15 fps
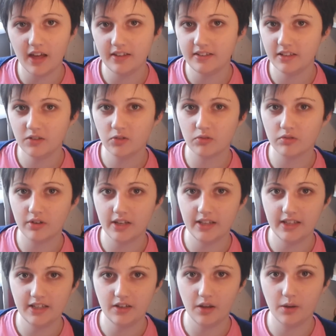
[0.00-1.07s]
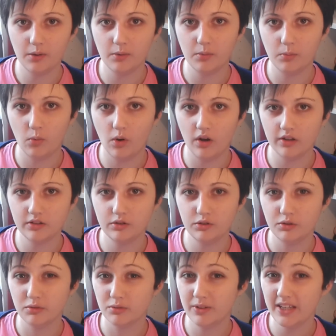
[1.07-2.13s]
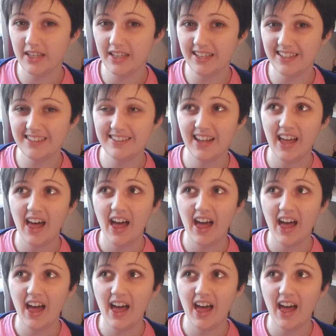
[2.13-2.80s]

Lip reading: I didn't really know what to read.